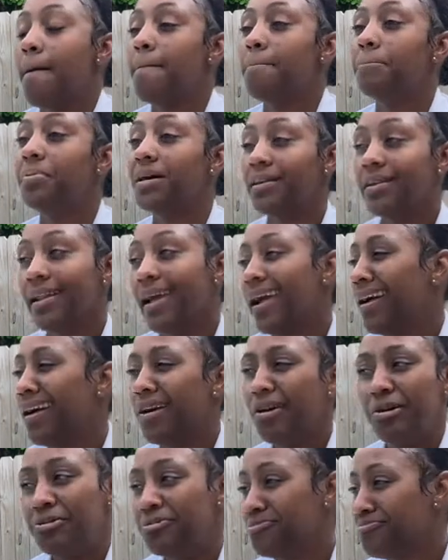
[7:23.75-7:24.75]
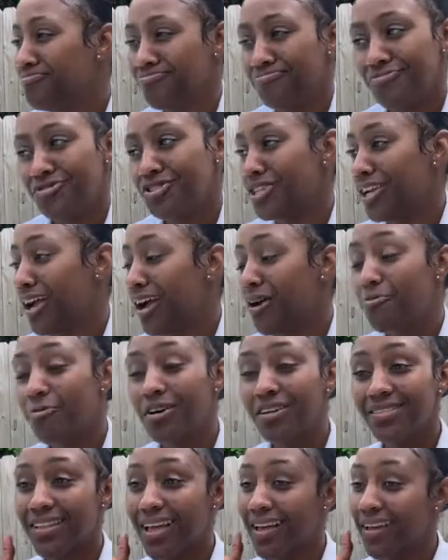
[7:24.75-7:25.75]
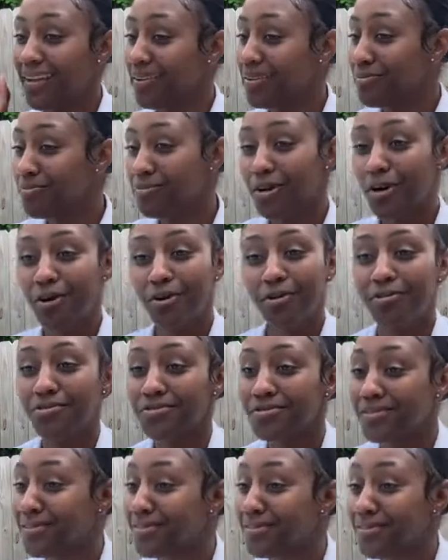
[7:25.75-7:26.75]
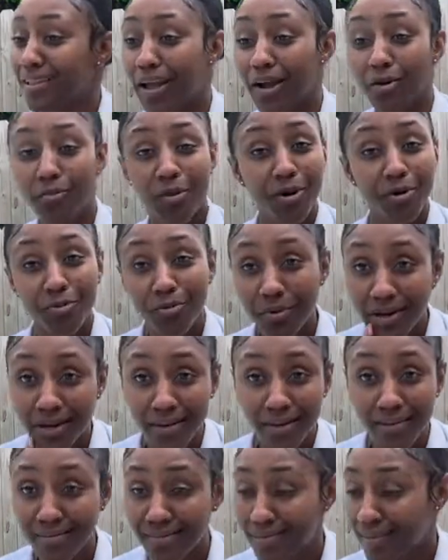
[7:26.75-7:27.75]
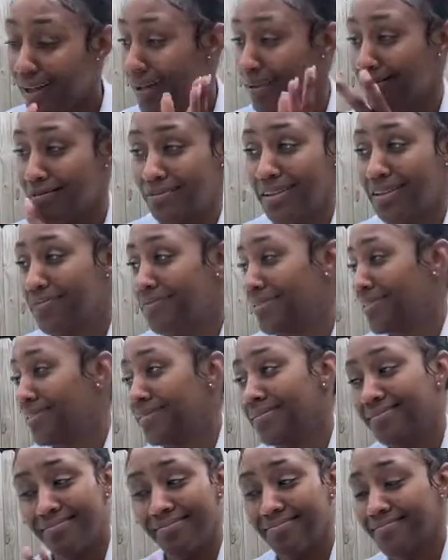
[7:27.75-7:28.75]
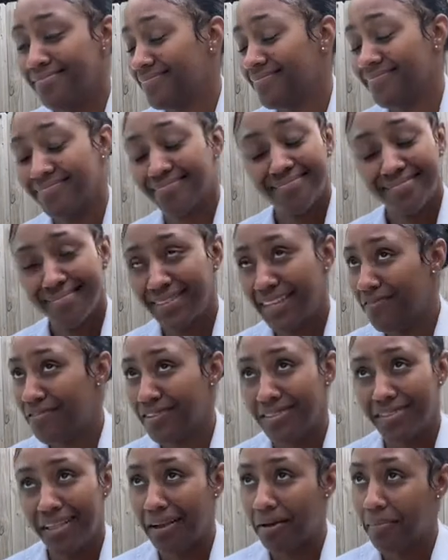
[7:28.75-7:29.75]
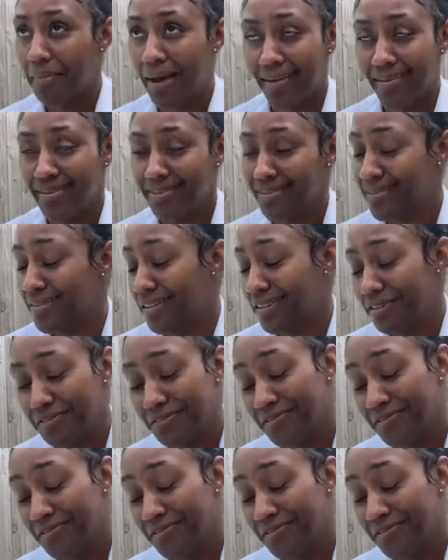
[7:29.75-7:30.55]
But now, child, once I hit them doors, it's like work well. Okay. I don't even think about it. Mm-hmm.